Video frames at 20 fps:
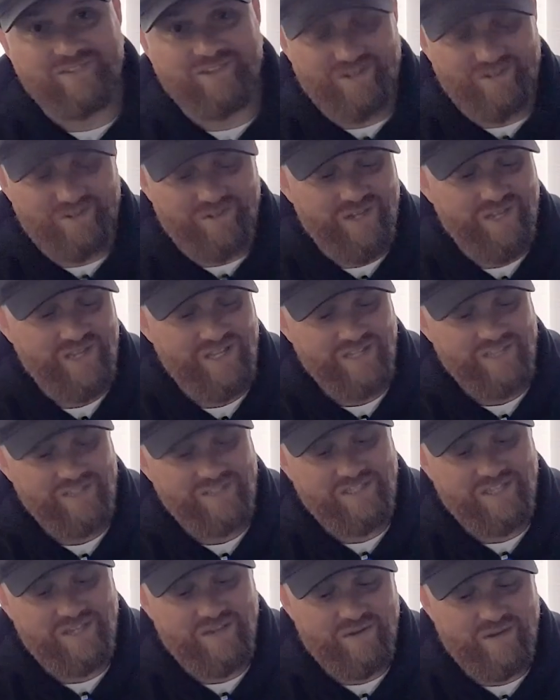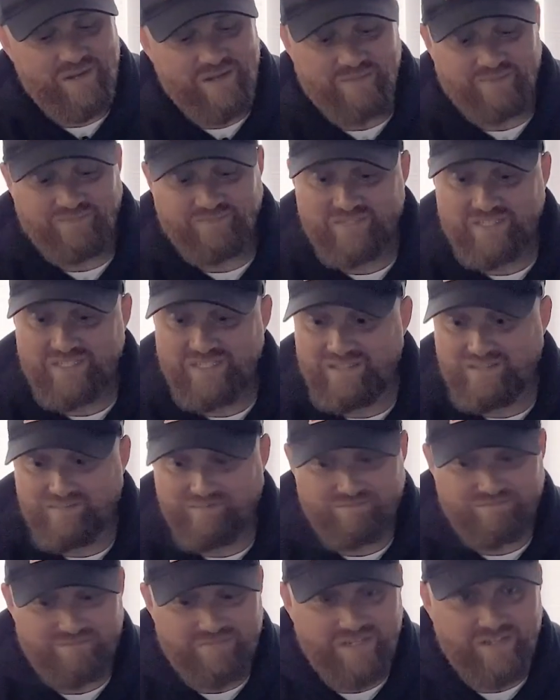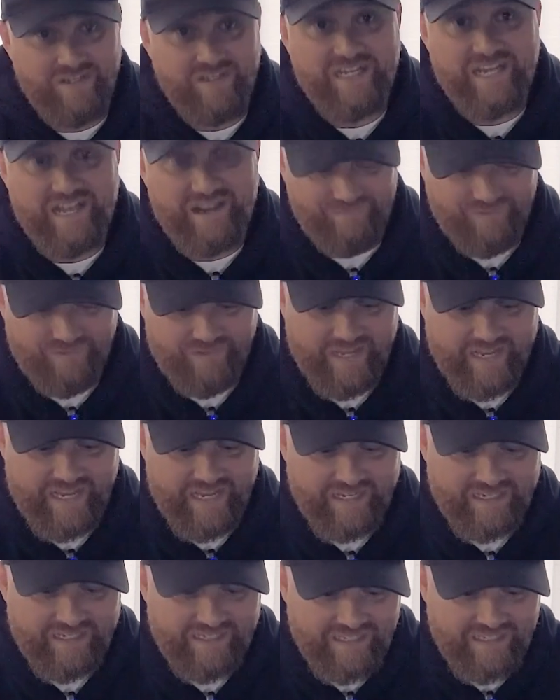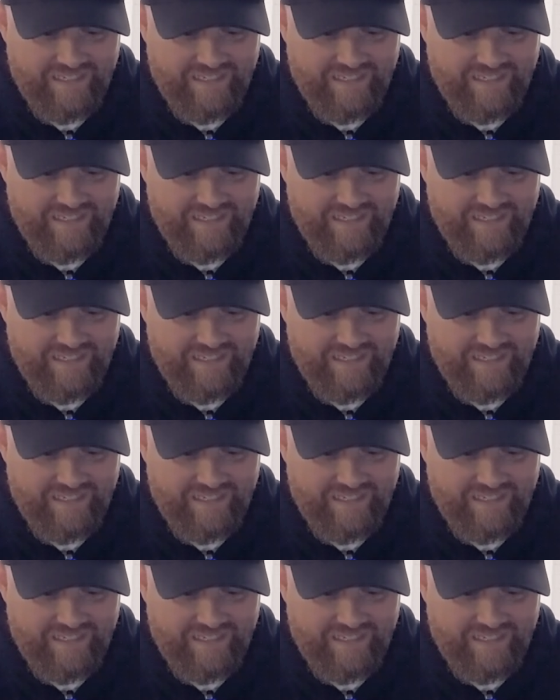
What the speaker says: road. So be looking out for that.